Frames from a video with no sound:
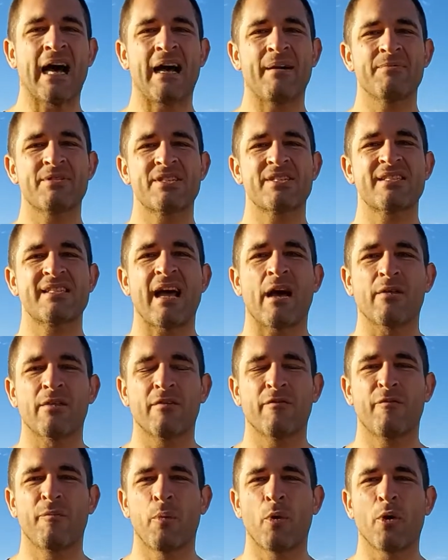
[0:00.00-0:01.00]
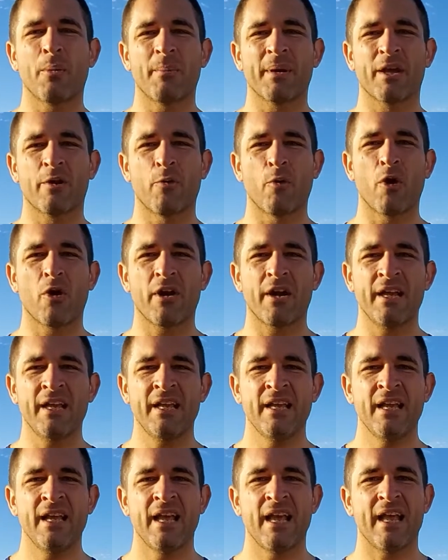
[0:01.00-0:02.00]
just south of Port Macquarie.
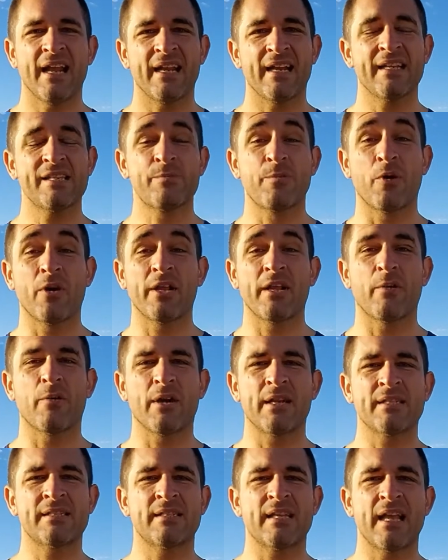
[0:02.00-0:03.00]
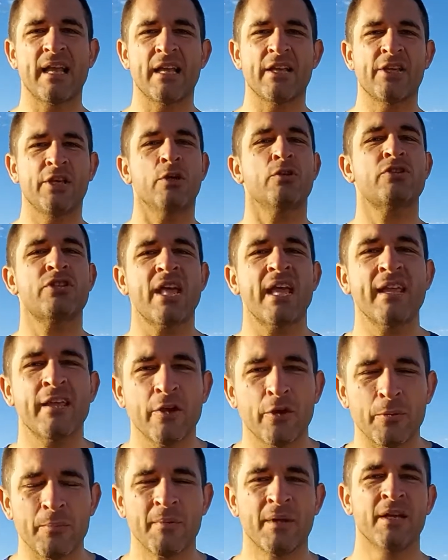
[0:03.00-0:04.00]
And at this point, I want to say a huge thank
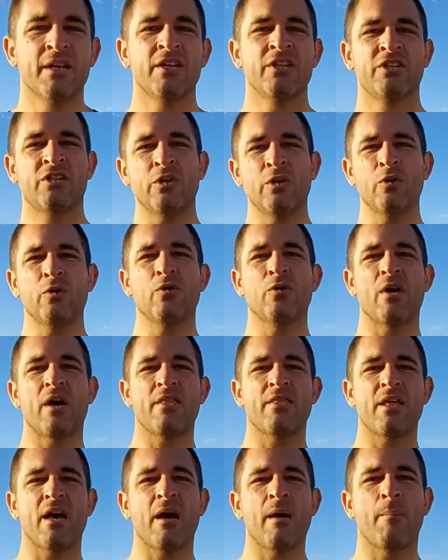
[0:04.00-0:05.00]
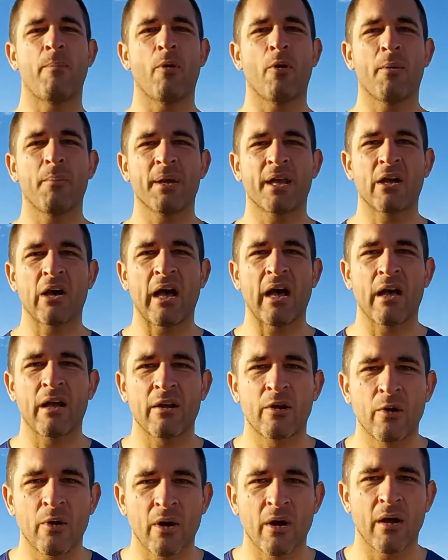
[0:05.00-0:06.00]
you to the Port
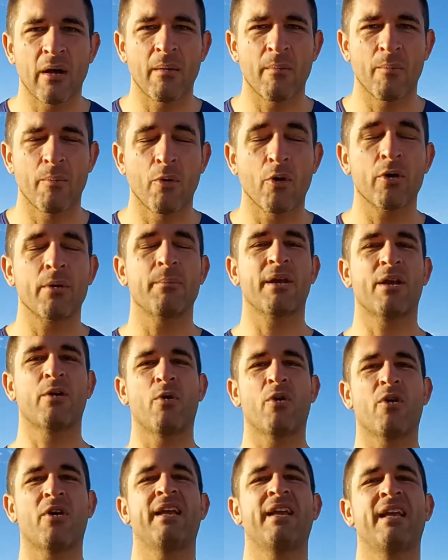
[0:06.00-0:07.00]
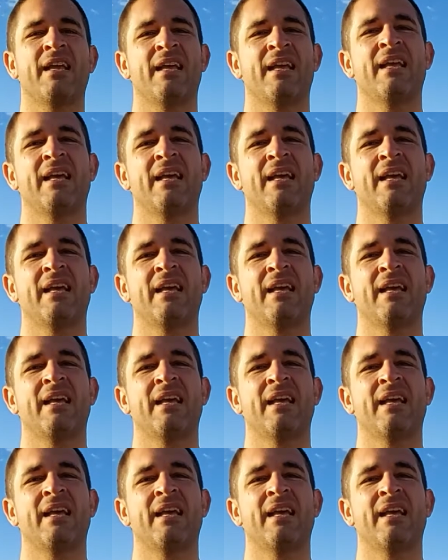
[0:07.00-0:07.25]
Macquarie